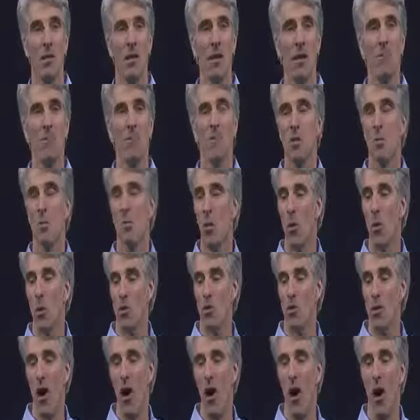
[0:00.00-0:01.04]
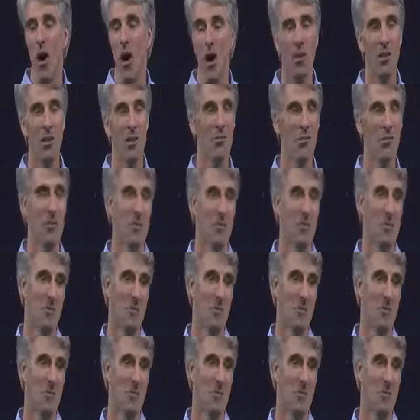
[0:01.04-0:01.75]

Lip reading: Tap Get Started to begin